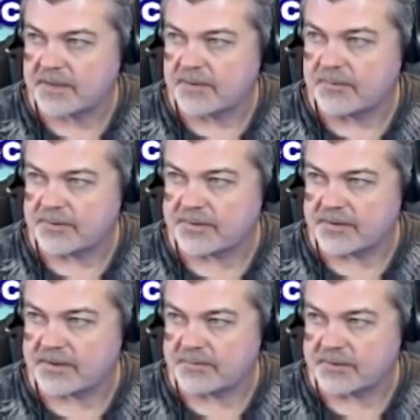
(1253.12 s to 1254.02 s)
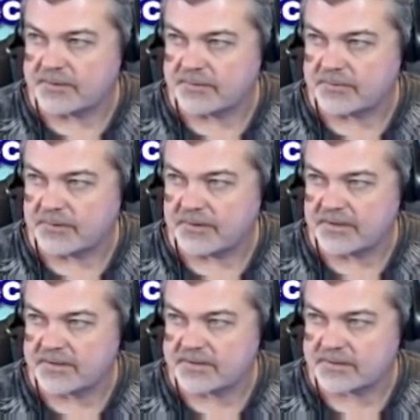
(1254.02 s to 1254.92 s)
One thing I'm going to do while
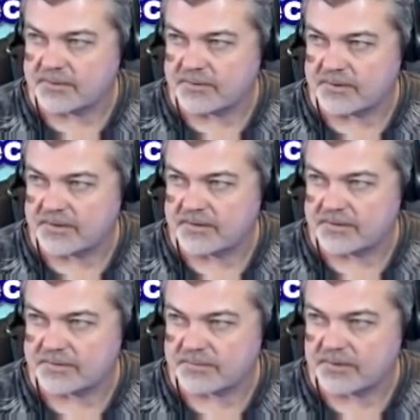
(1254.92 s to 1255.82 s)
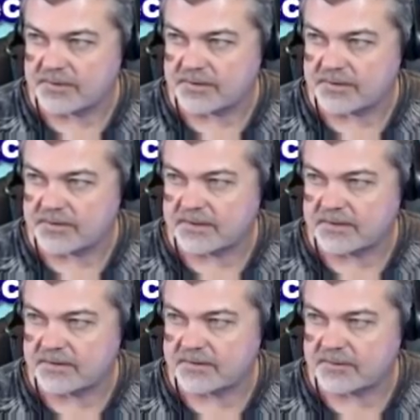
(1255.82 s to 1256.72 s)
that's going is right click
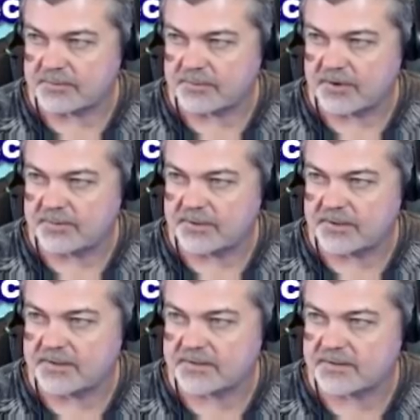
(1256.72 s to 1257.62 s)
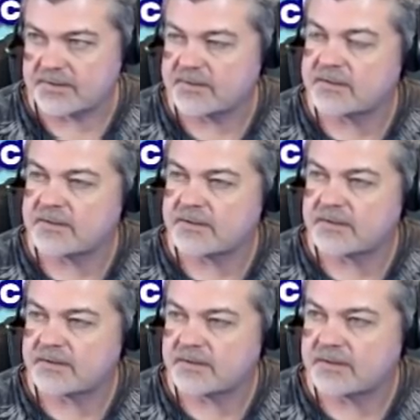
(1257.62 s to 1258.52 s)
here, go to Properties,
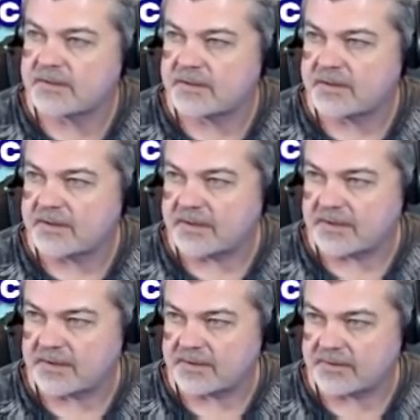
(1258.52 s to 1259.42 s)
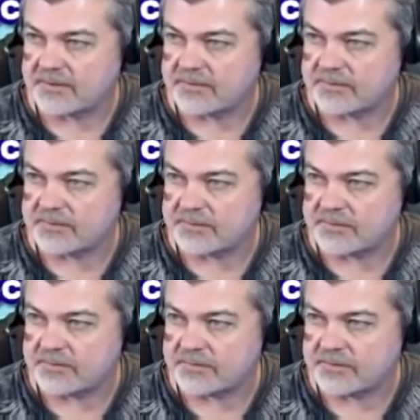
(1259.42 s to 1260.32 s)
and go to